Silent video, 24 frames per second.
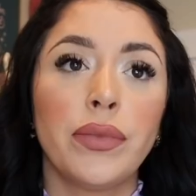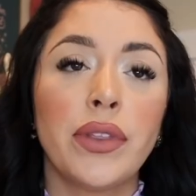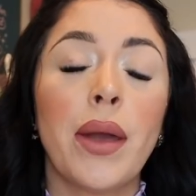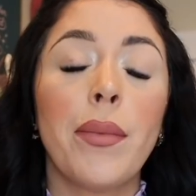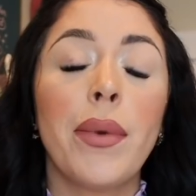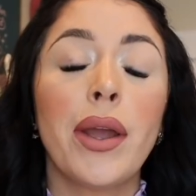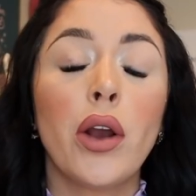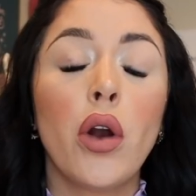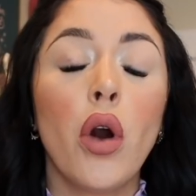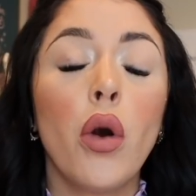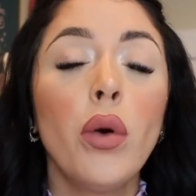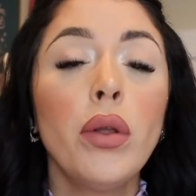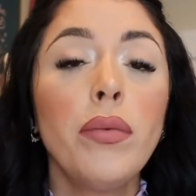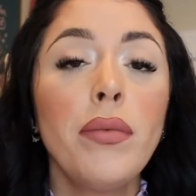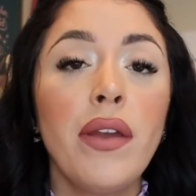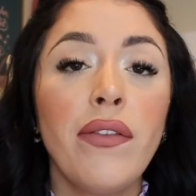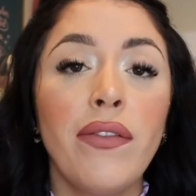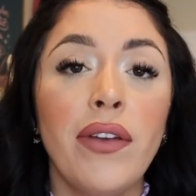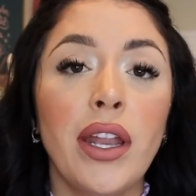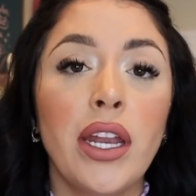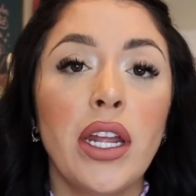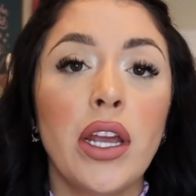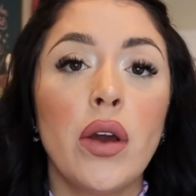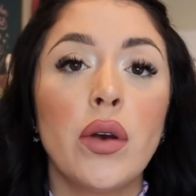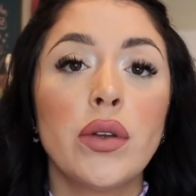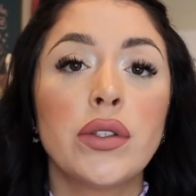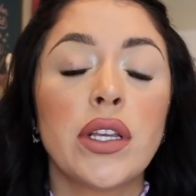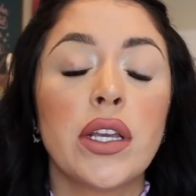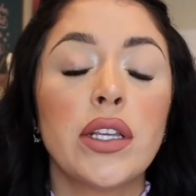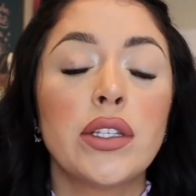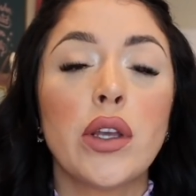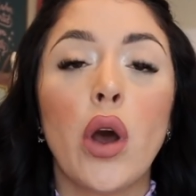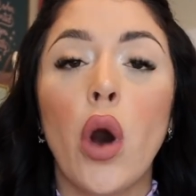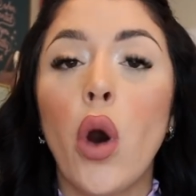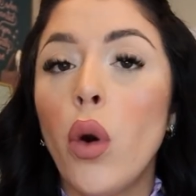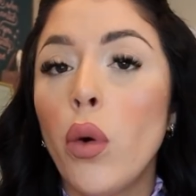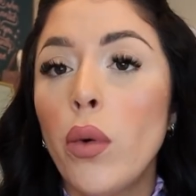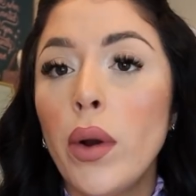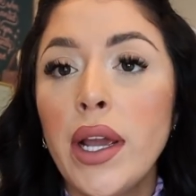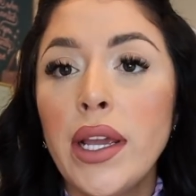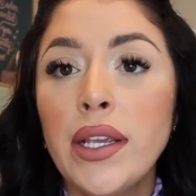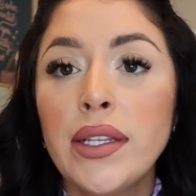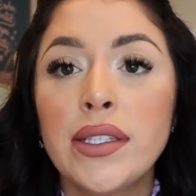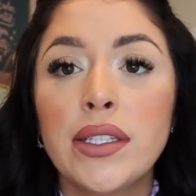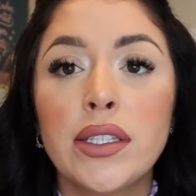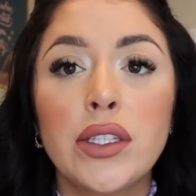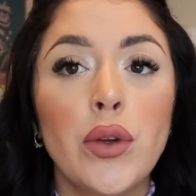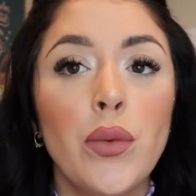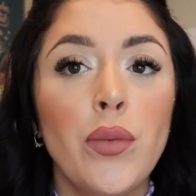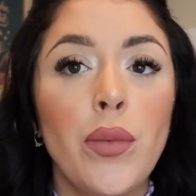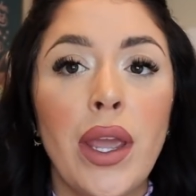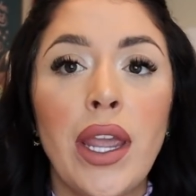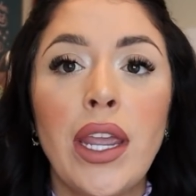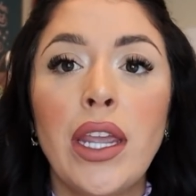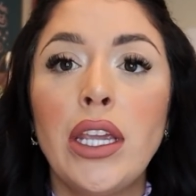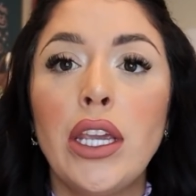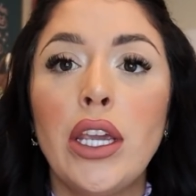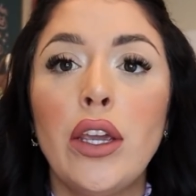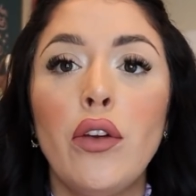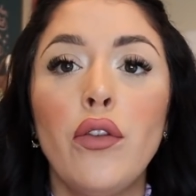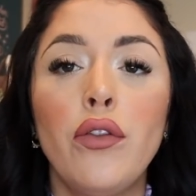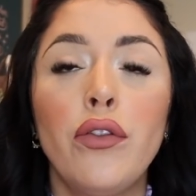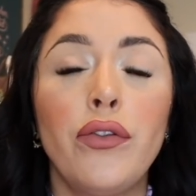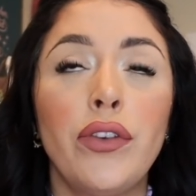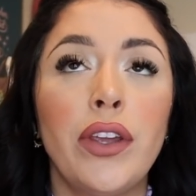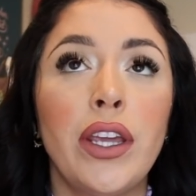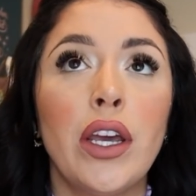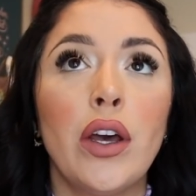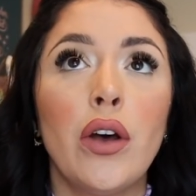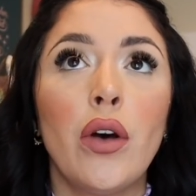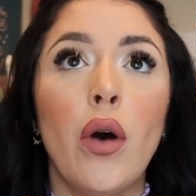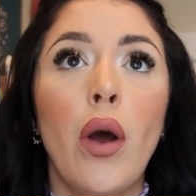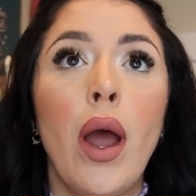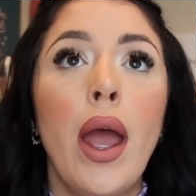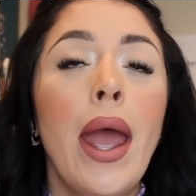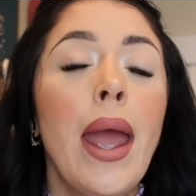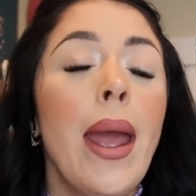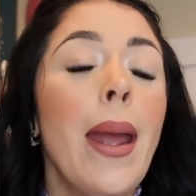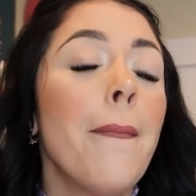that my goal with my videos is always to make you feel